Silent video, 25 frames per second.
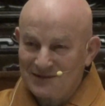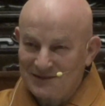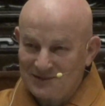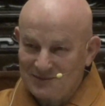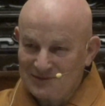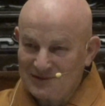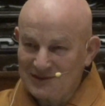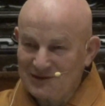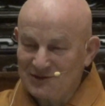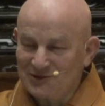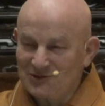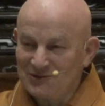
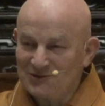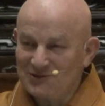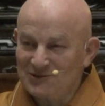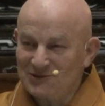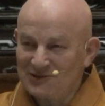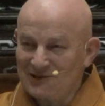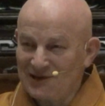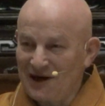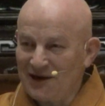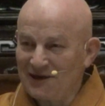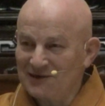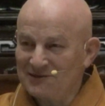When you
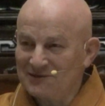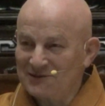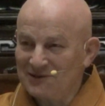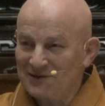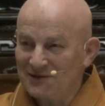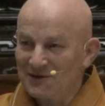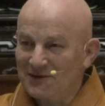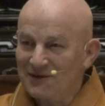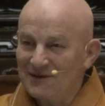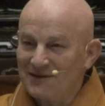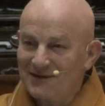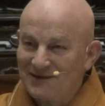run
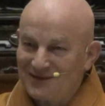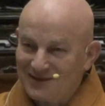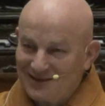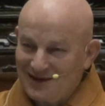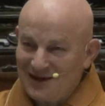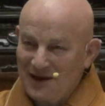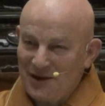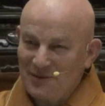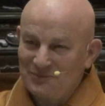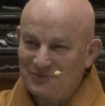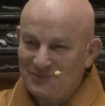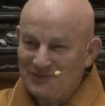
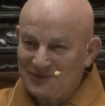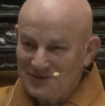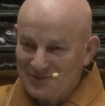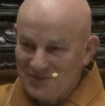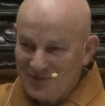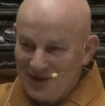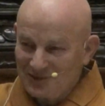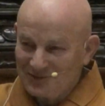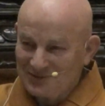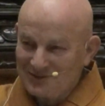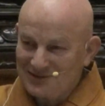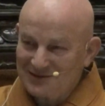up the
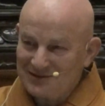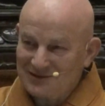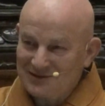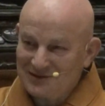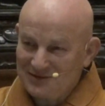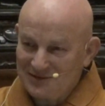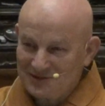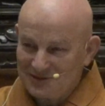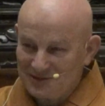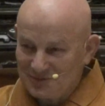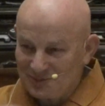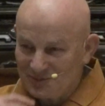
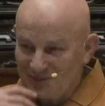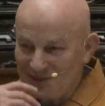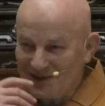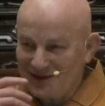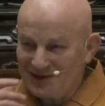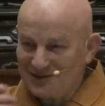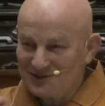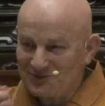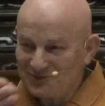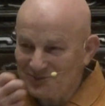mountain, the breath